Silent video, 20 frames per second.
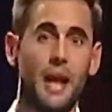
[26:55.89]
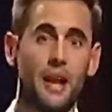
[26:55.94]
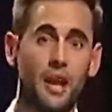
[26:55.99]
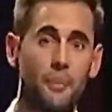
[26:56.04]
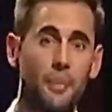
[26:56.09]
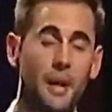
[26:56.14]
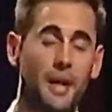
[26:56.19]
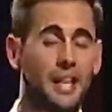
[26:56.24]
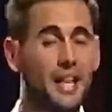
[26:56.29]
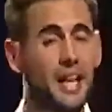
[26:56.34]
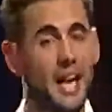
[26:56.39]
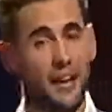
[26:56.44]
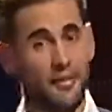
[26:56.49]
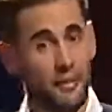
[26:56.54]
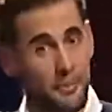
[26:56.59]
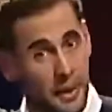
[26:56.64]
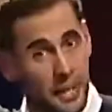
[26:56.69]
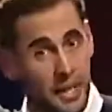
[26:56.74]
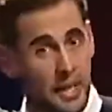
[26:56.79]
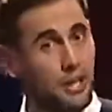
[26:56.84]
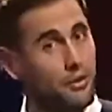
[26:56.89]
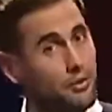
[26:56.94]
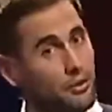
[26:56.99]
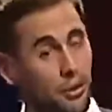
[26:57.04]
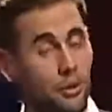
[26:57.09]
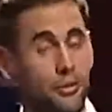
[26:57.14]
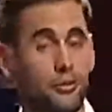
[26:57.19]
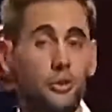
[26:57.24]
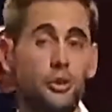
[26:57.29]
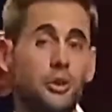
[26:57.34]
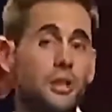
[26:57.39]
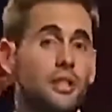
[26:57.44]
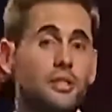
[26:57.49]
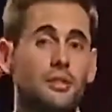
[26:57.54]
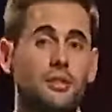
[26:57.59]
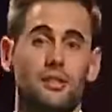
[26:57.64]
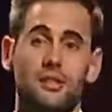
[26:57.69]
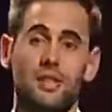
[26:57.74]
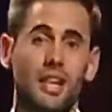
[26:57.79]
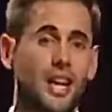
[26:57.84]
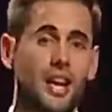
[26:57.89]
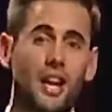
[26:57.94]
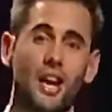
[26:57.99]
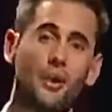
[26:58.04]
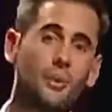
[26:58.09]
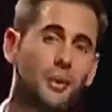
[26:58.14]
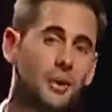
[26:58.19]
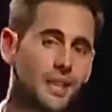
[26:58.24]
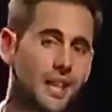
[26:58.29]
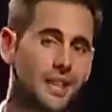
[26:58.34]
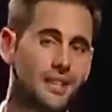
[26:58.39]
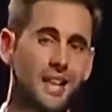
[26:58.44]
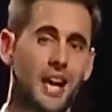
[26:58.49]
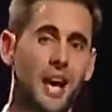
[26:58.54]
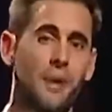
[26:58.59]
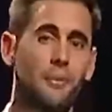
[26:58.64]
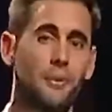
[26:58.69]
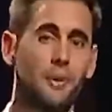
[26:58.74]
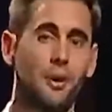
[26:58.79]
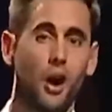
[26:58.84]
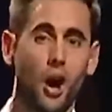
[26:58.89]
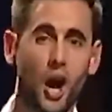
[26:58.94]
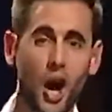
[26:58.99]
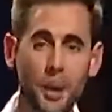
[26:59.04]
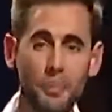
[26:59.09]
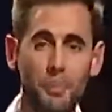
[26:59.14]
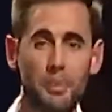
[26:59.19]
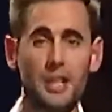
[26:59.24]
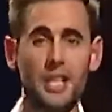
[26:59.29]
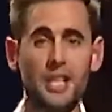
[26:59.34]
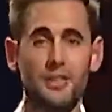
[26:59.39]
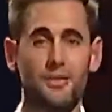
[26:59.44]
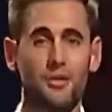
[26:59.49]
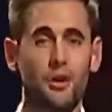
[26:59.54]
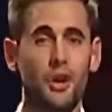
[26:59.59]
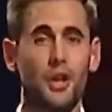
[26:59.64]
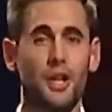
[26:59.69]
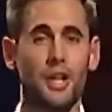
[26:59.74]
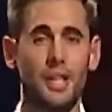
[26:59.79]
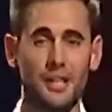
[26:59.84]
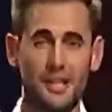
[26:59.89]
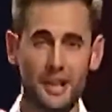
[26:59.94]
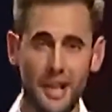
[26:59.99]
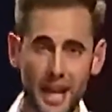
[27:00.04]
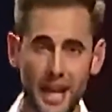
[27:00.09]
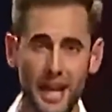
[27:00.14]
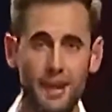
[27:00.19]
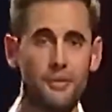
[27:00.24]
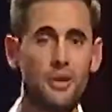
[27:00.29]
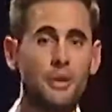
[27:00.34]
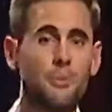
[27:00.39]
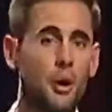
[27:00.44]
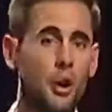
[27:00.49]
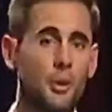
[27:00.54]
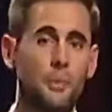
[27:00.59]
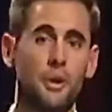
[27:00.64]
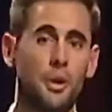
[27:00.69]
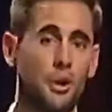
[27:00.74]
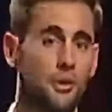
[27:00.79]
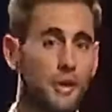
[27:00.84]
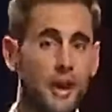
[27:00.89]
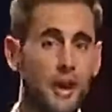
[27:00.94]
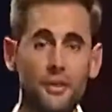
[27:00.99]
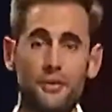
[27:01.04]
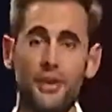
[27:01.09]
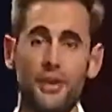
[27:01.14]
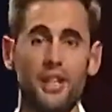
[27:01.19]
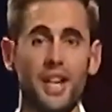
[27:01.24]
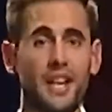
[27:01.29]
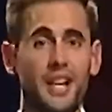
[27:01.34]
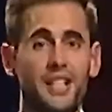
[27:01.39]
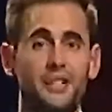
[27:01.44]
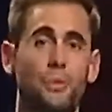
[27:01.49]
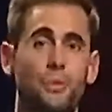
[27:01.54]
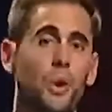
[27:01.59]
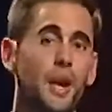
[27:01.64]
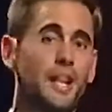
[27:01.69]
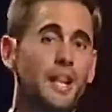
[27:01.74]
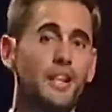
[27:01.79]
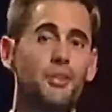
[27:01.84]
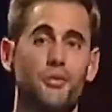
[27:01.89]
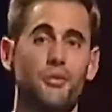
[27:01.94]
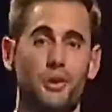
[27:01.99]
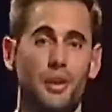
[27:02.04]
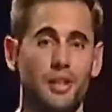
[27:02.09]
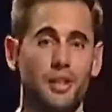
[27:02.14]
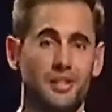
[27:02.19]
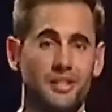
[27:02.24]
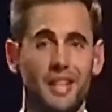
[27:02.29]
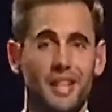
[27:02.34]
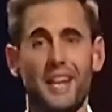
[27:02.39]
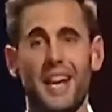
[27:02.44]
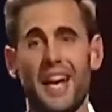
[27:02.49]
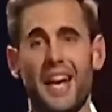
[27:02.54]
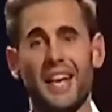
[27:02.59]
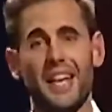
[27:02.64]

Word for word: And I'm like, yeah, I haven't been here for a few years. No, no, I don't want that to happen. I believe God in every moment of every day is waiting for us.